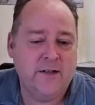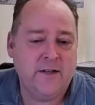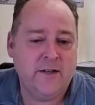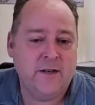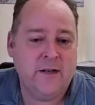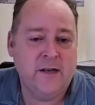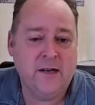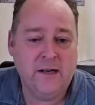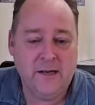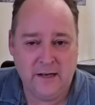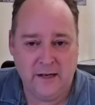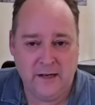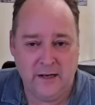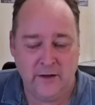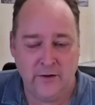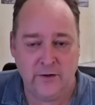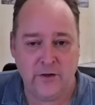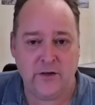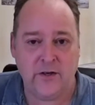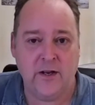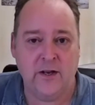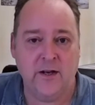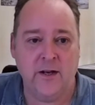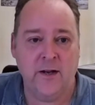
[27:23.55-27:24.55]
these days,
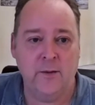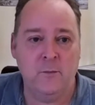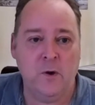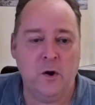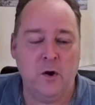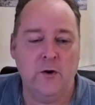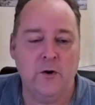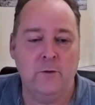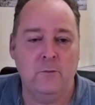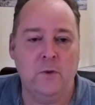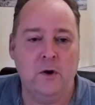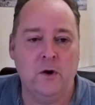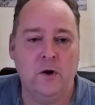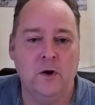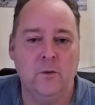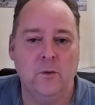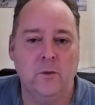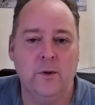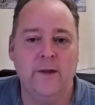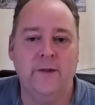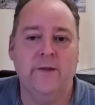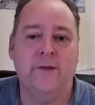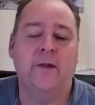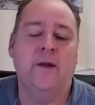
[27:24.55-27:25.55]
and certainly more
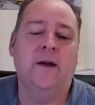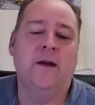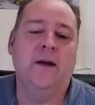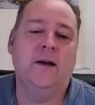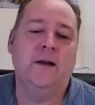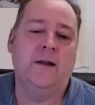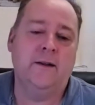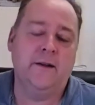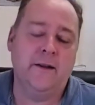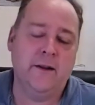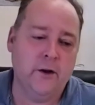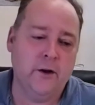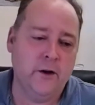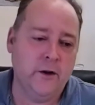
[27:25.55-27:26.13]
and more with,